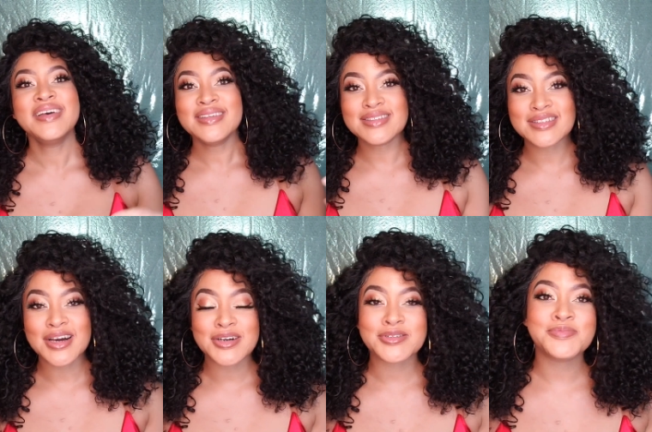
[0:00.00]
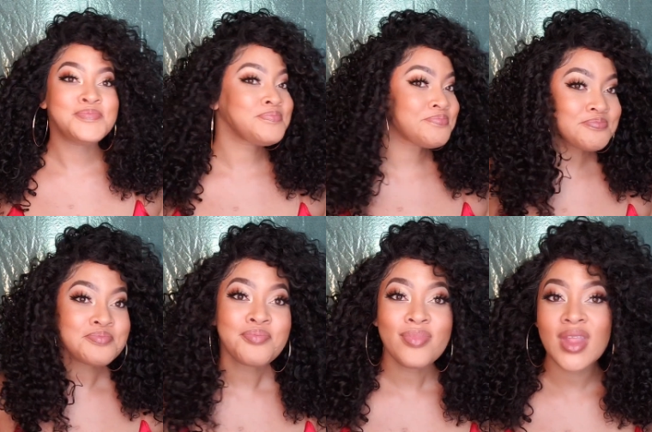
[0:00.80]
So
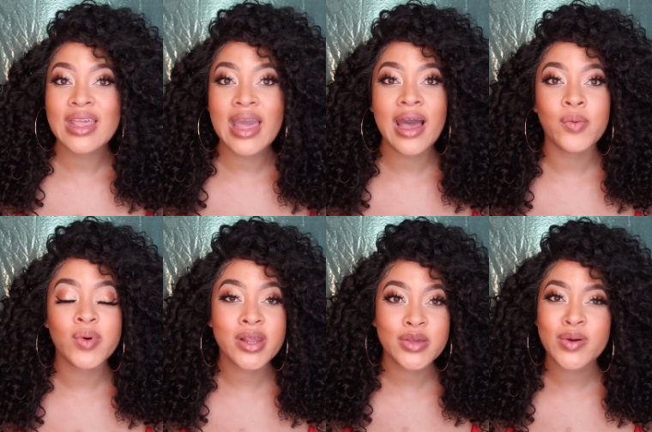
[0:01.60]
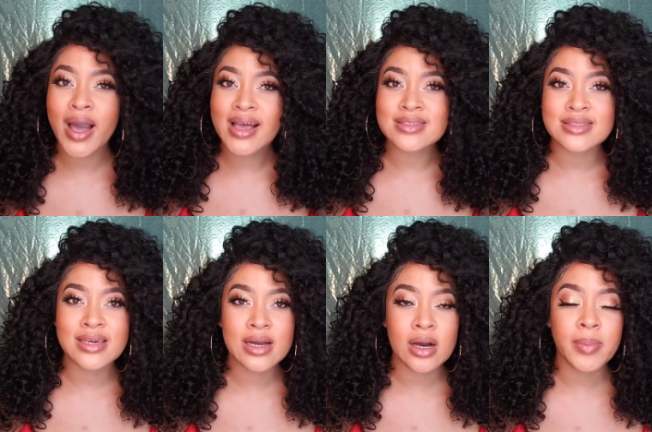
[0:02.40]
yeah, what do you guys
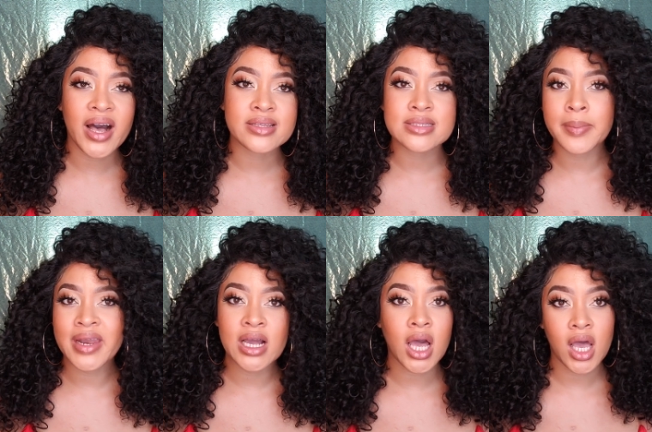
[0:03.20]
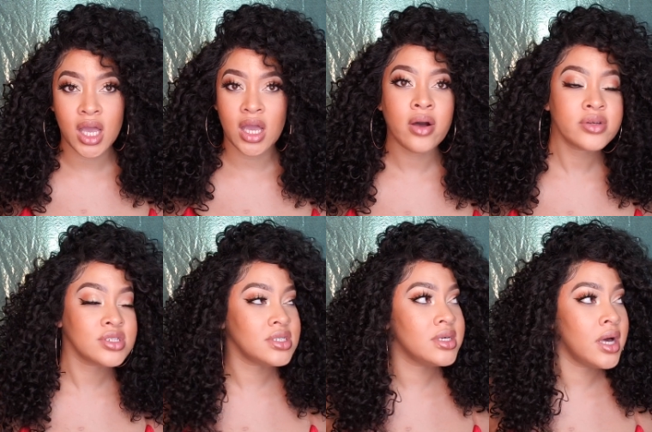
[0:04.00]
think about Dominica? How is
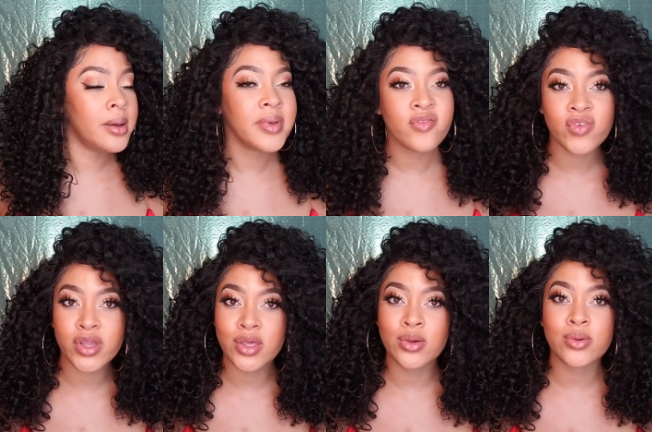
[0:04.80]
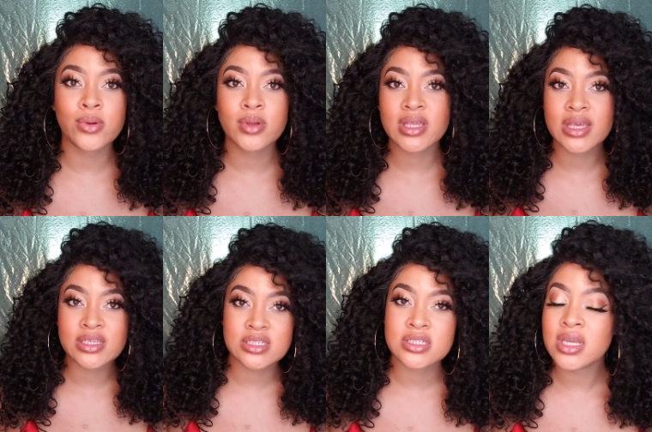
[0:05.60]
she coming for you? Is
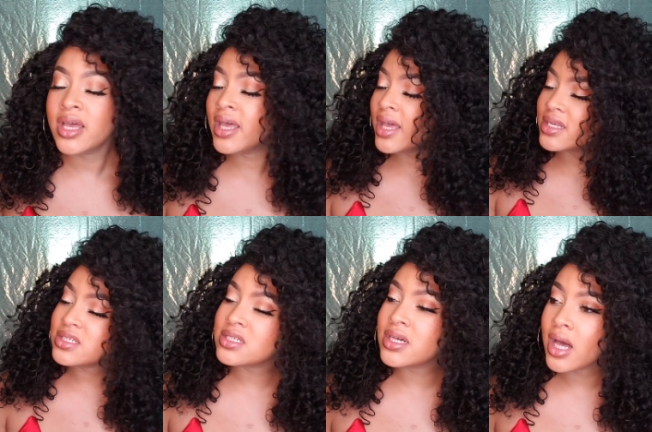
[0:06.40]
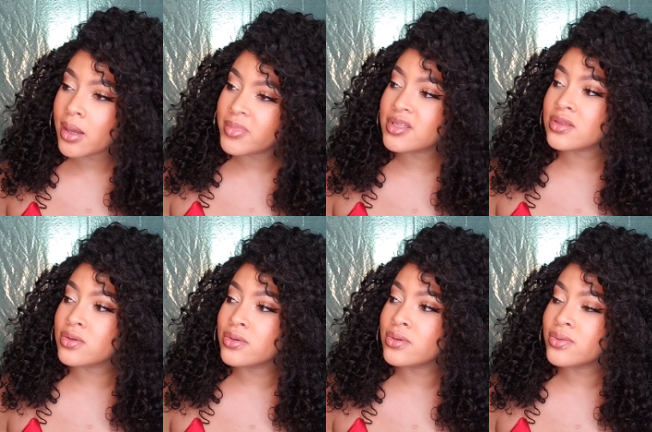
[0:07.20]
she, is she coming
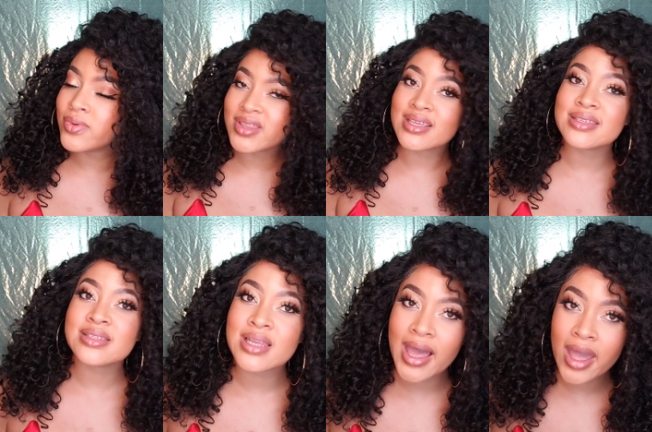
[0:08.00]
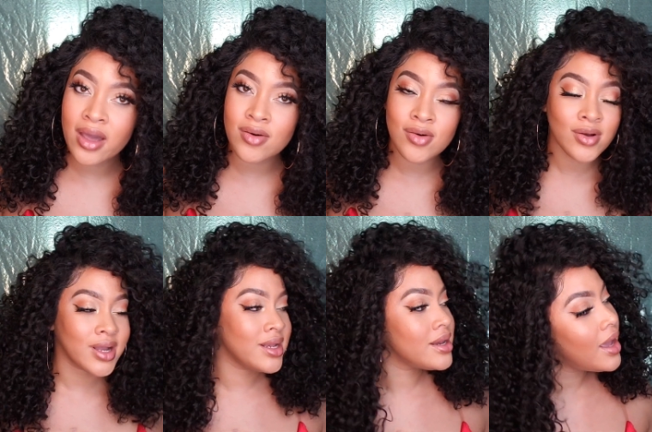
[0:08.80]
through with a slay or
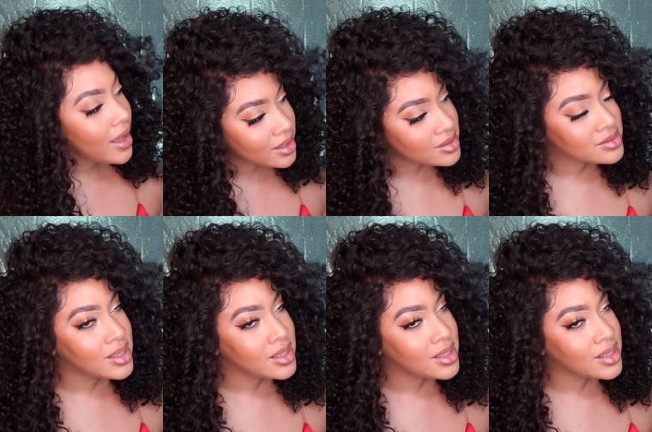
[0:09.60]
a nay?